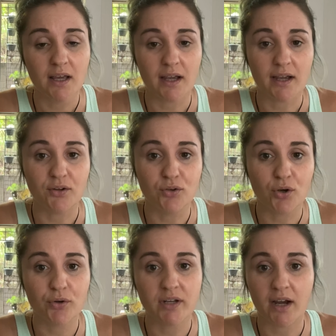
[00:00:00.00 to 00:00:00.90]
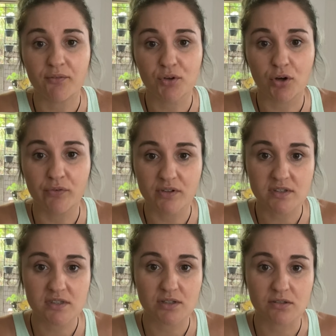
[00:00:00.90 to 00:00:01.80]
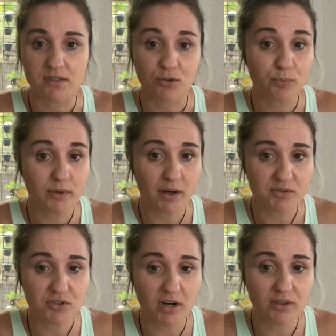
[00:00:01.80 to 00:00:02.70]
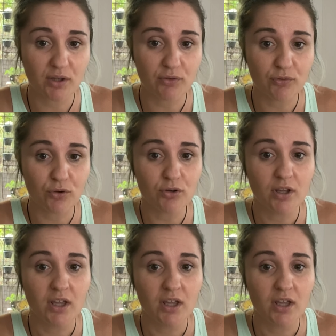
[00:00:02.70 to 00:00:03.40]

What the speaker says: and know and have the confidence to still be able to track their food.